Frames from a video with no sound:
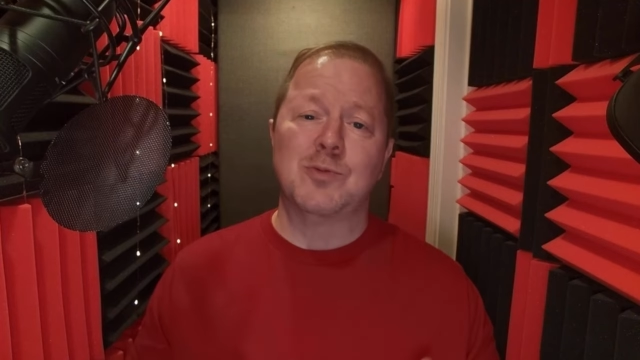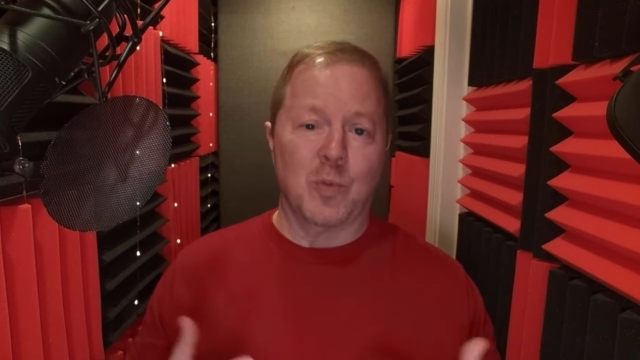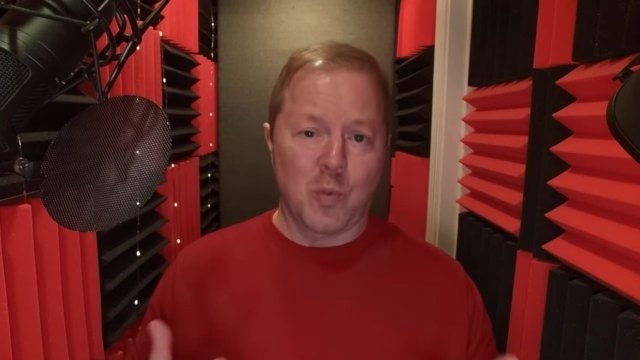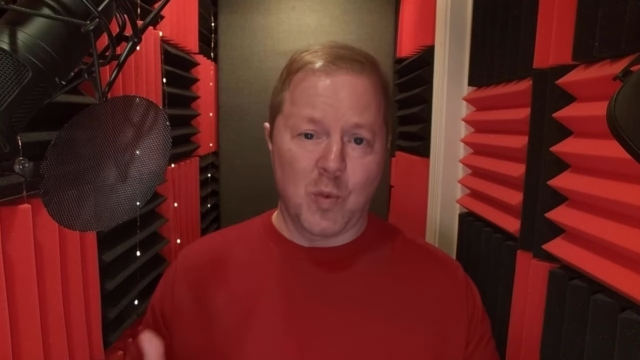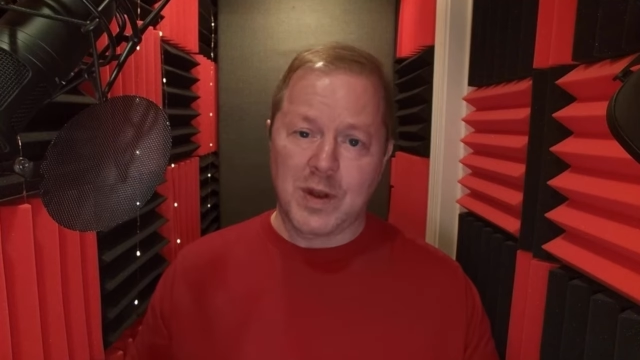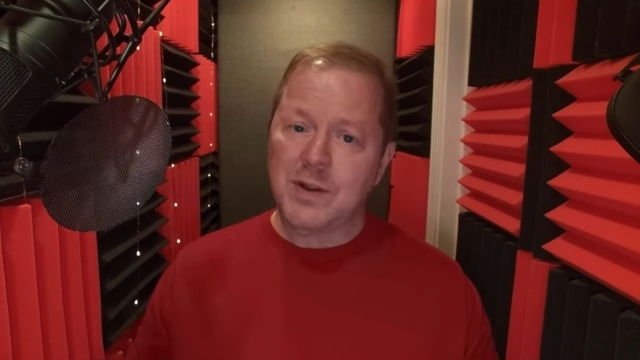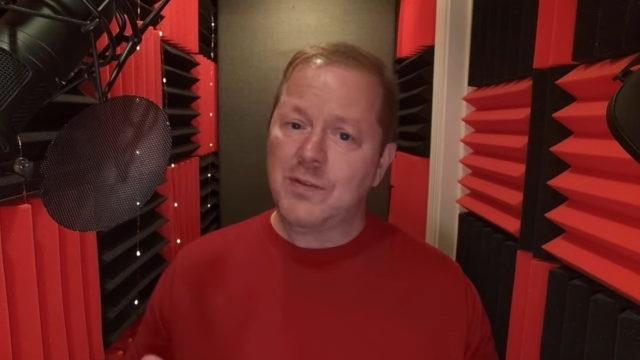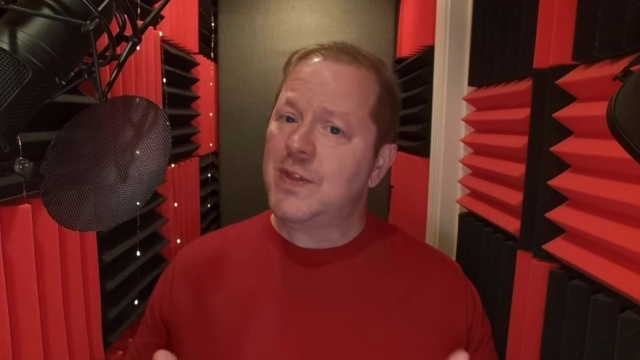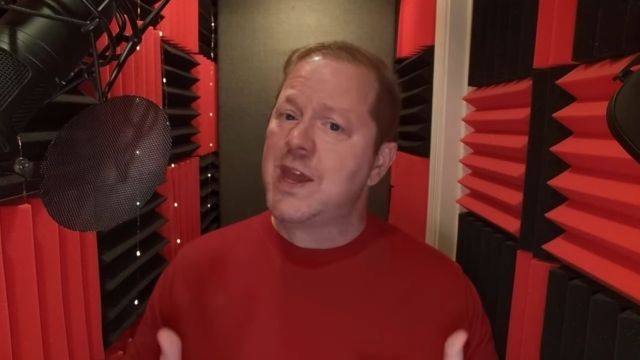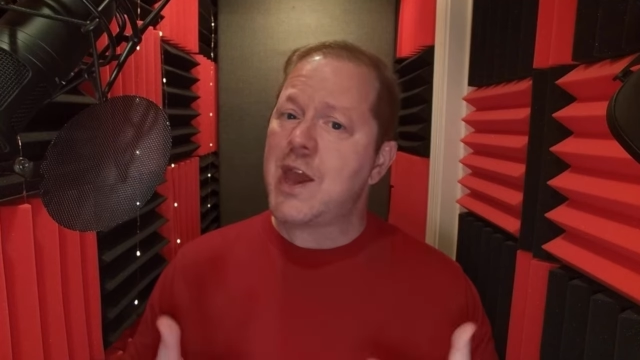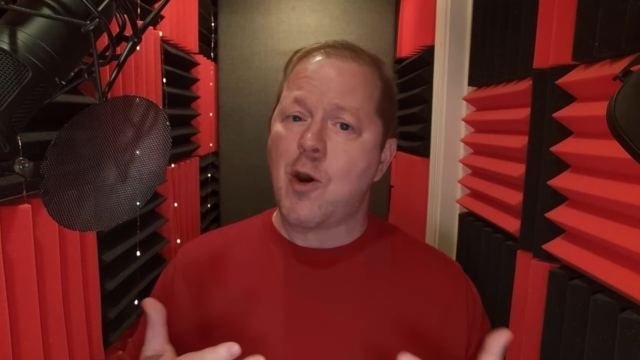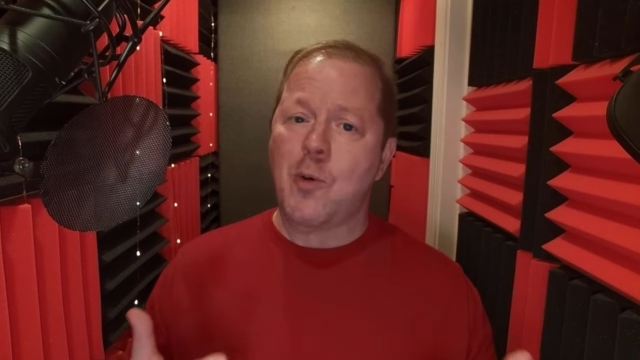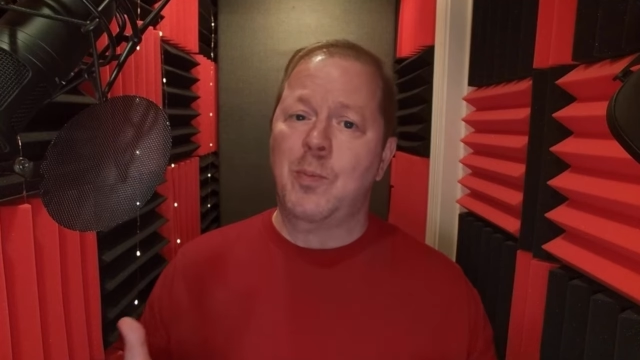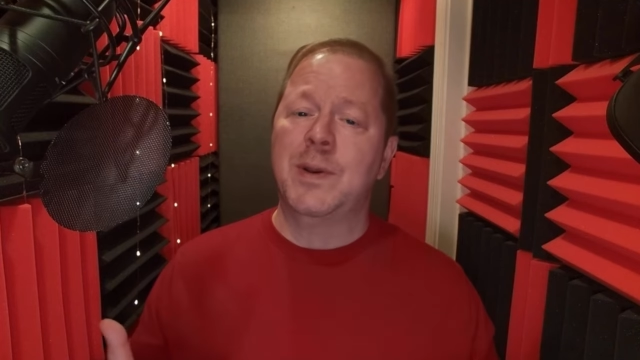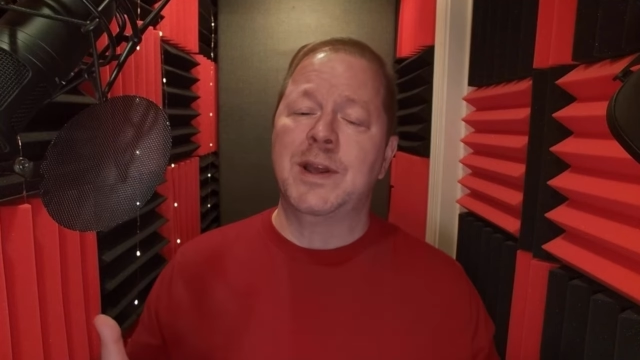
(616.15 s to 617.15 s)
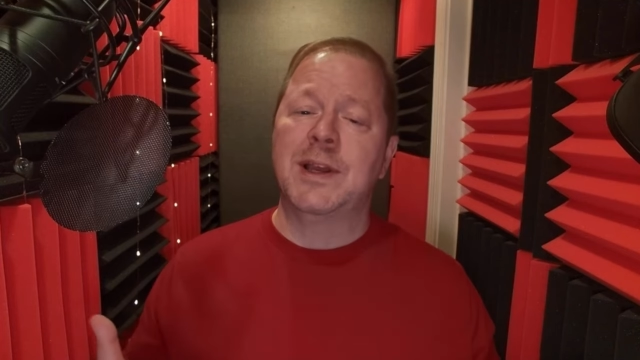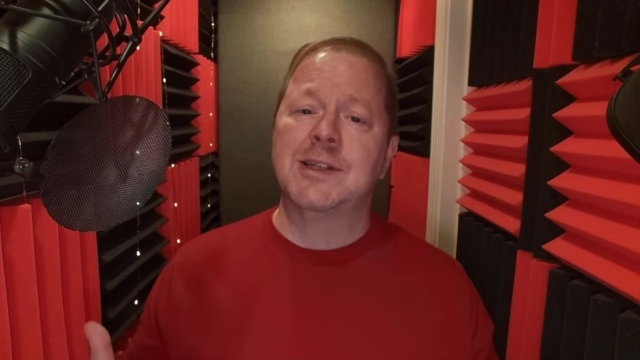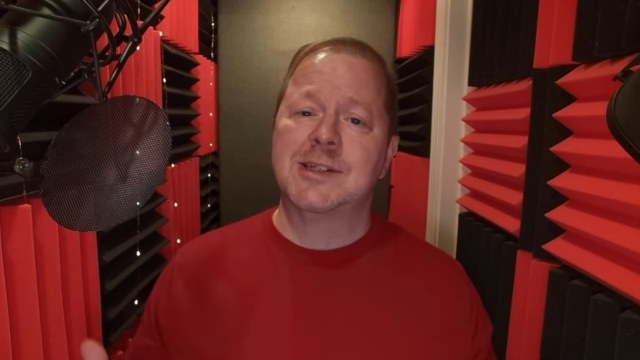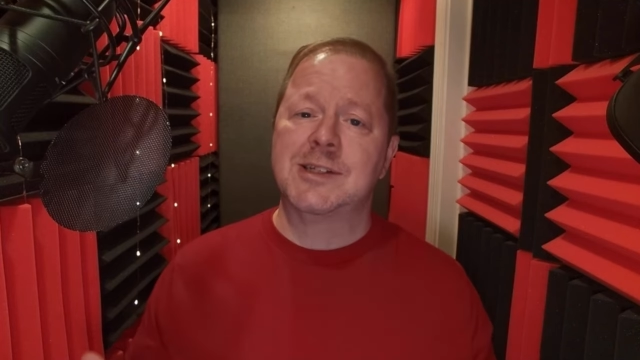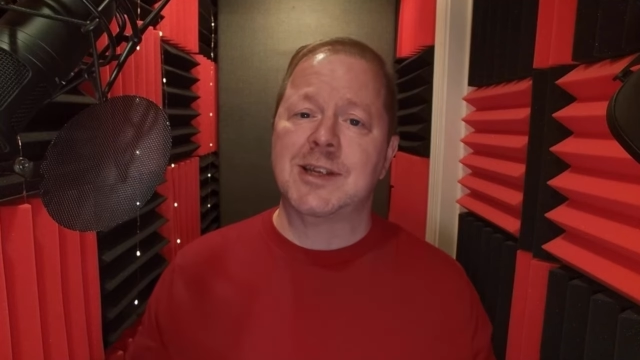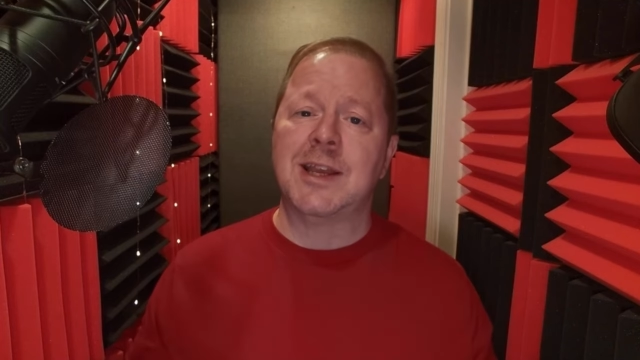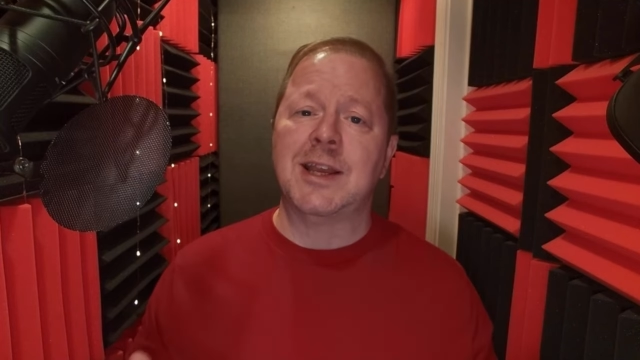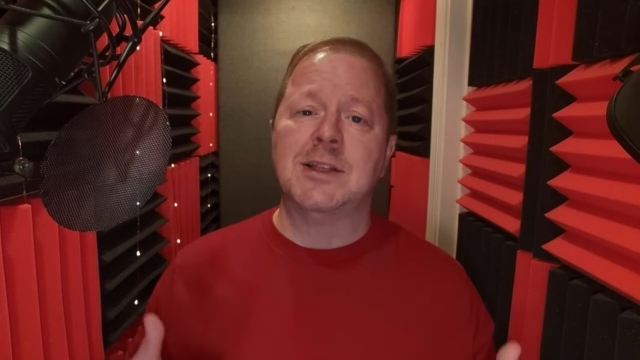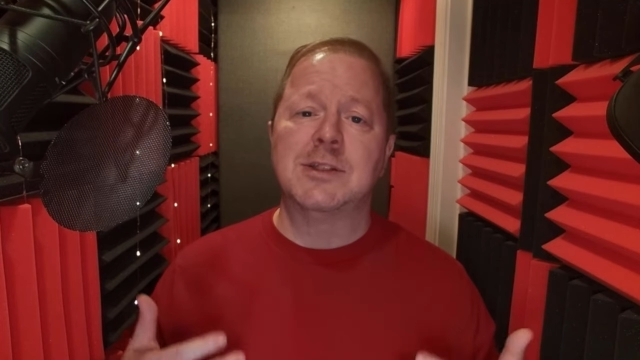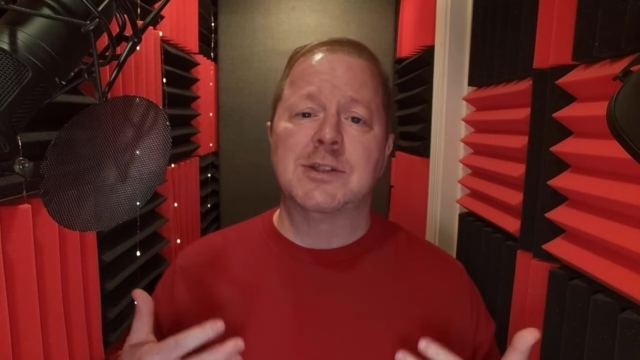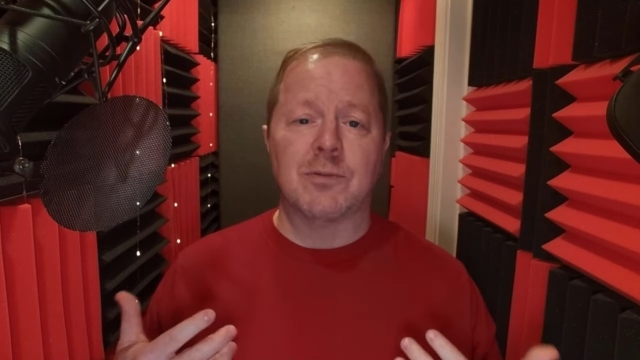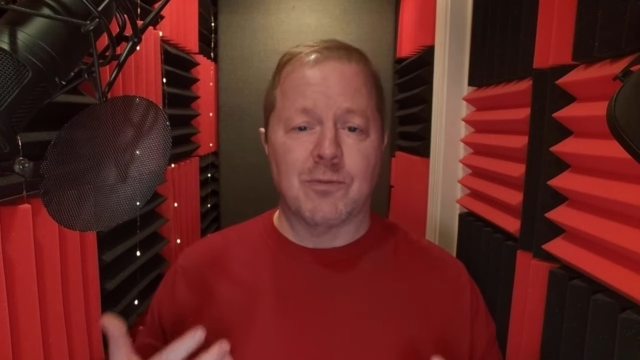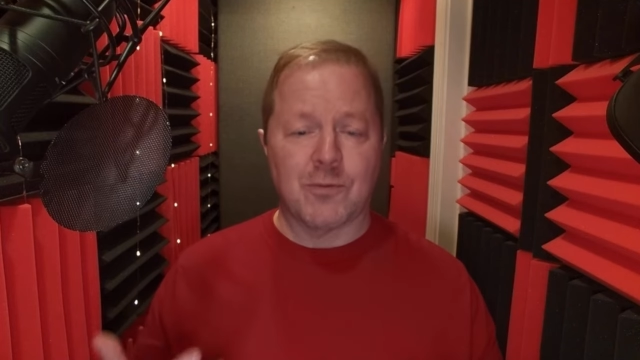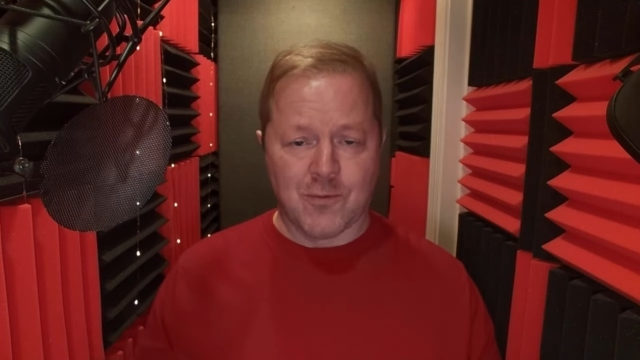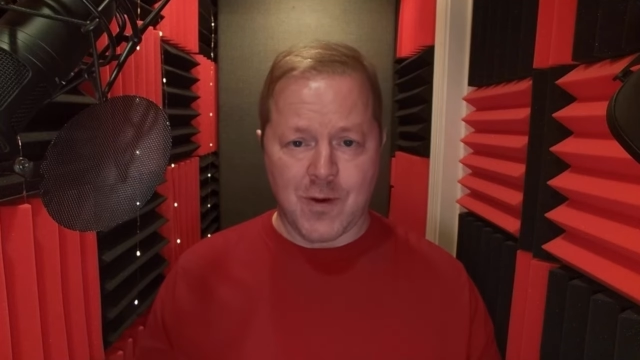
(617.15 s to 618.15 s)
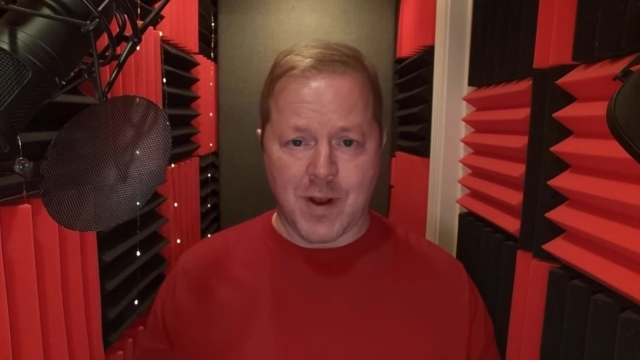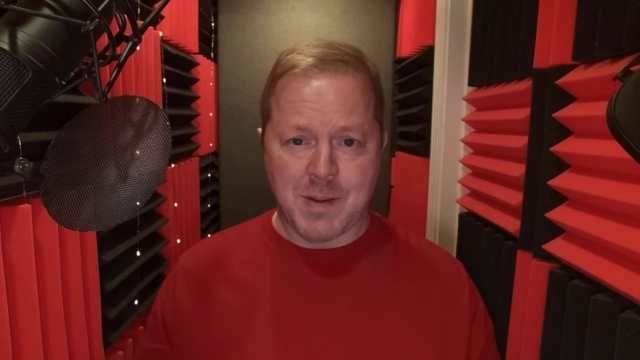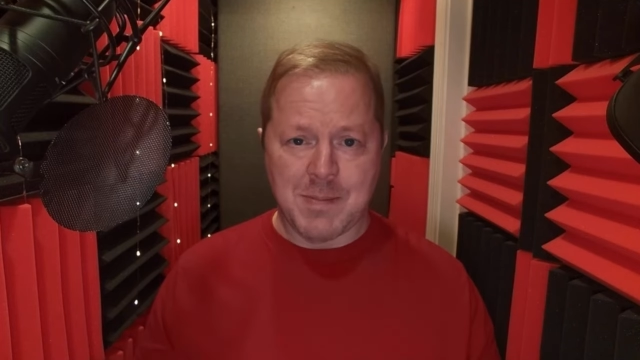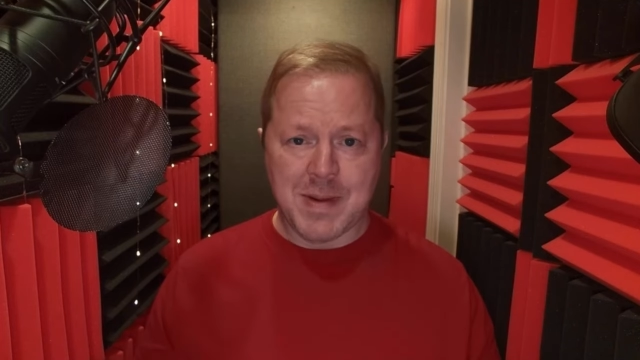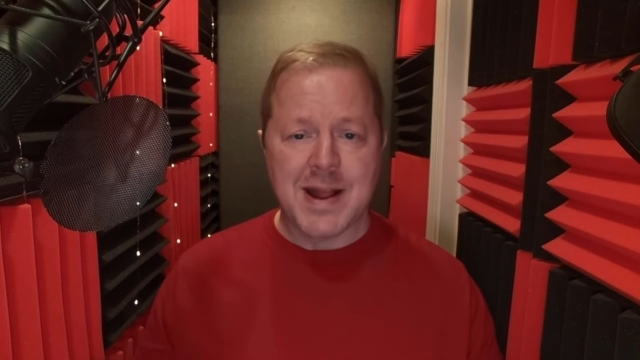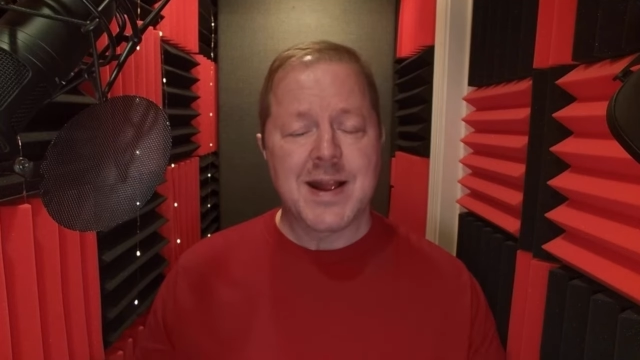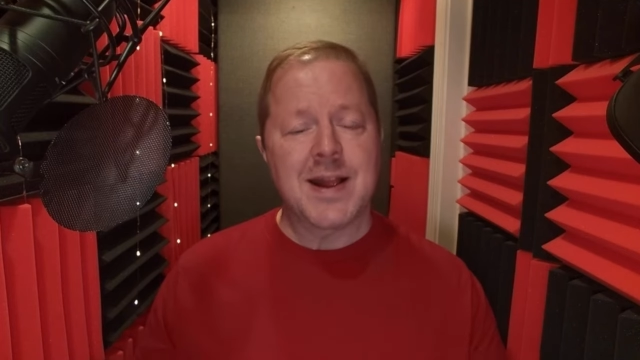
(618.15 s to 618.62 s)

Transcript: one of the opening scenes from